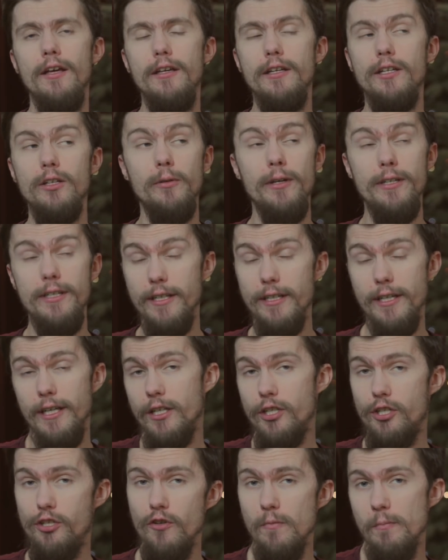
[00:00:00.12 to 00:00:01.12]
You know, I did kind
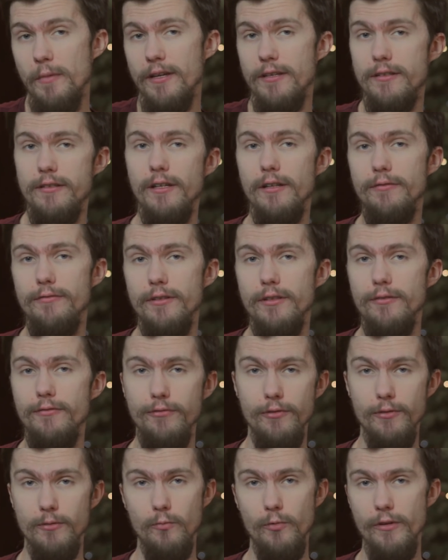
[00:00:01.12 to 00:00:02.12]
of shoot myself in the
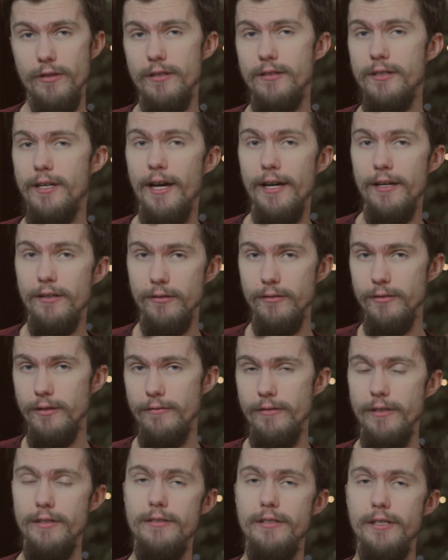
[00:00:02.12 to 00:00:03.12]
foot with the title
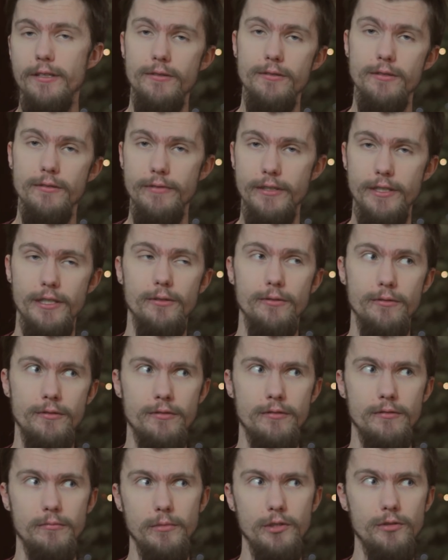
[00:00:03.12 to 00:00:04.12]
of this series of
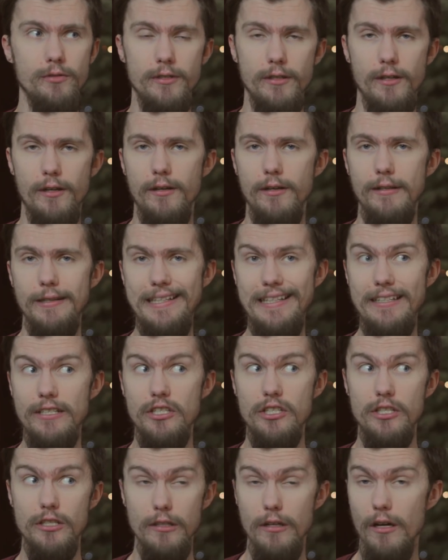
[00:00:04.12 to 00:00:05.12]
videos. Music in the
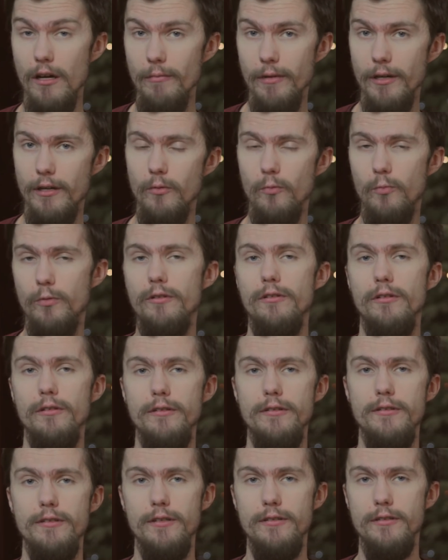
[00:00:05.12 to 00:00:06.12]
Islamic
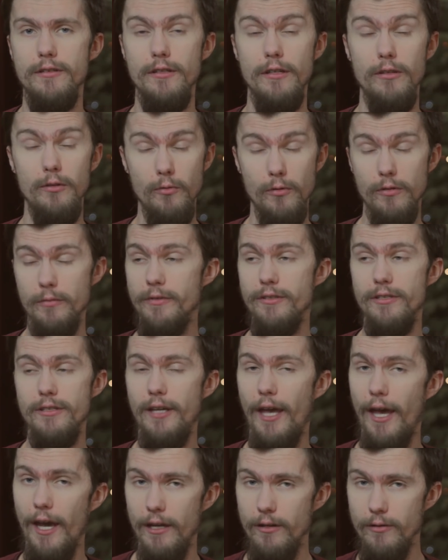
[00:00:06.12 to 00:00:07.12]
world is such an enormous
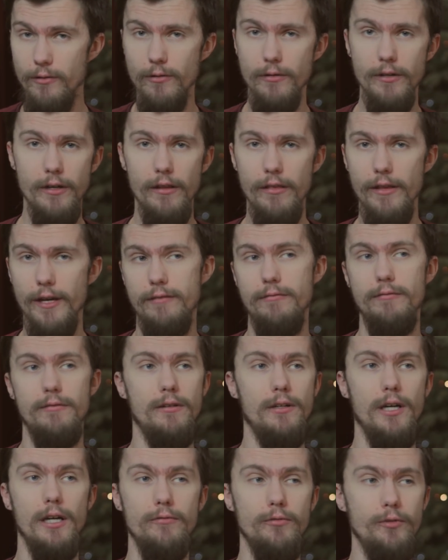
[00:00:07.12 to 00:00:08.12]
category that
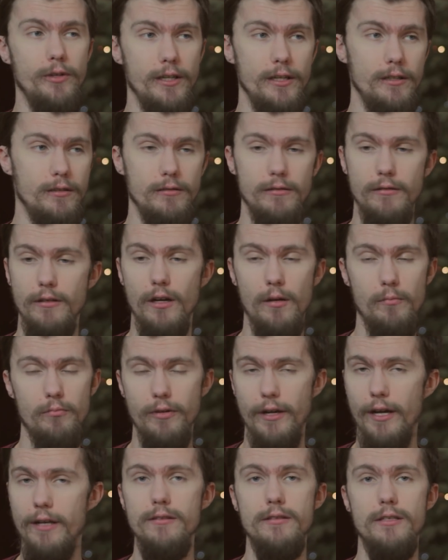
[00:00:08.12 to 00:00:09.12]
covering it
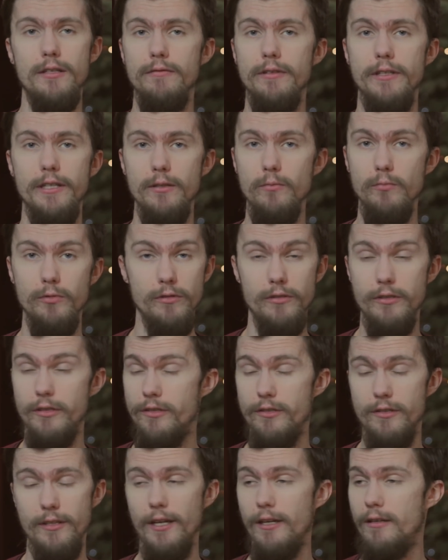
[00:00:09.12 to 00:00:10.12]
comprehensively would
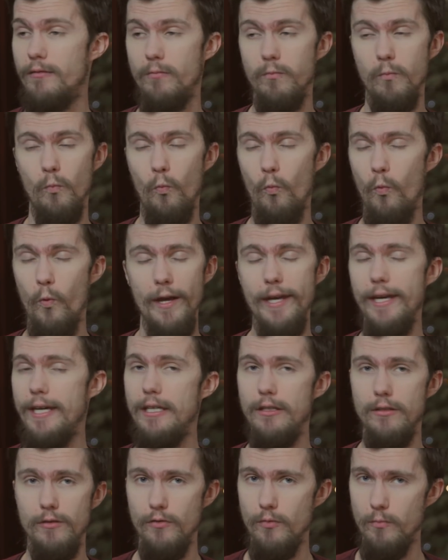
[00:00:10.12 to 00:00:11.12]
just take
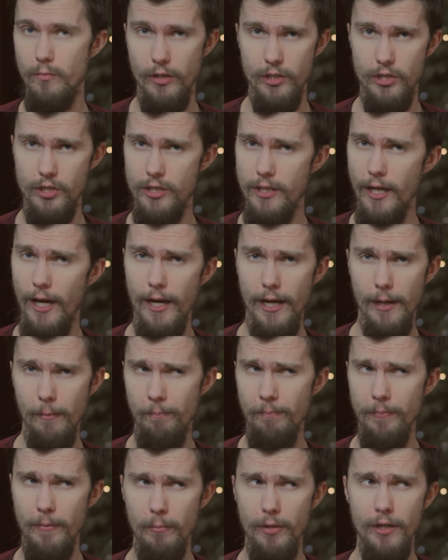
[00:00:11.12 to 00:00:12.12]
way too much
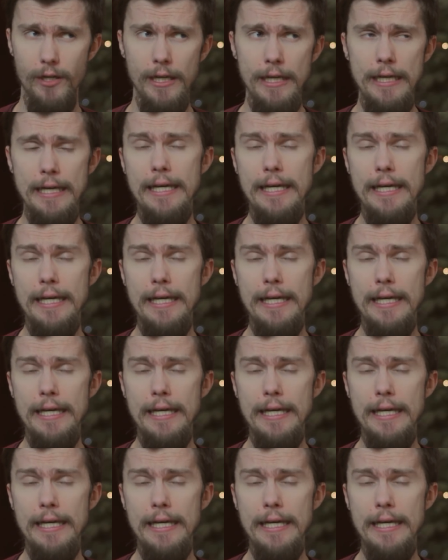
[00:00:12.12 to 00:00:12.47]
time. But